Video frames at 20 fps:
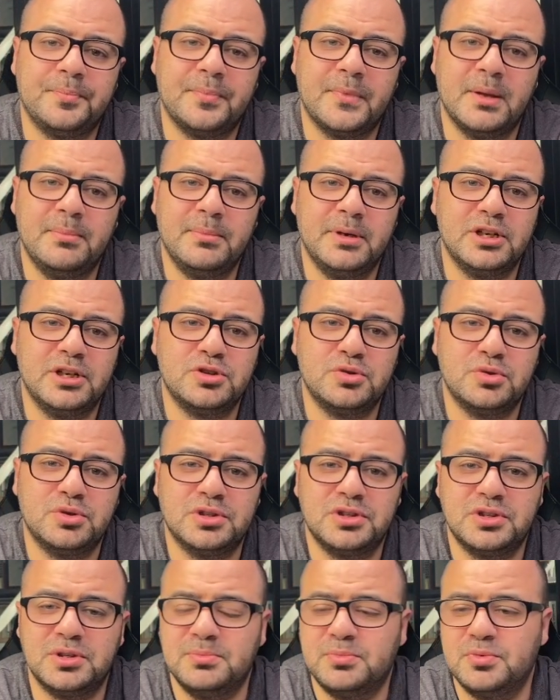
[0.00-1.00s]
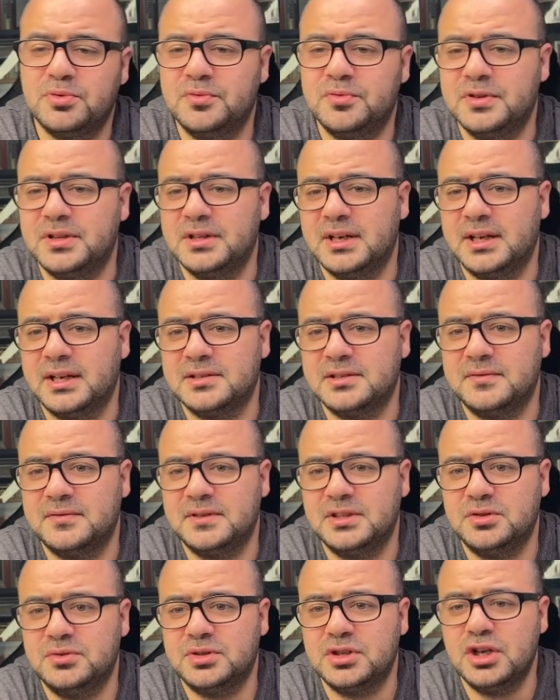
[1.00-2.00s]
make sure it's improved in the next
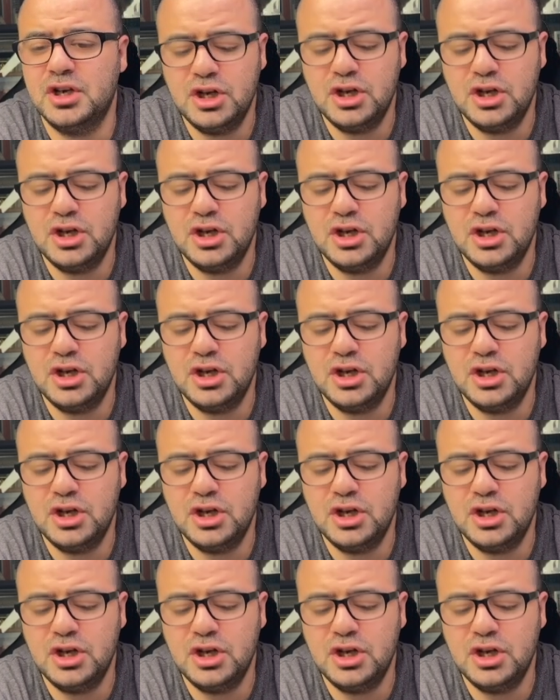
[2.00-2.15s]
videos.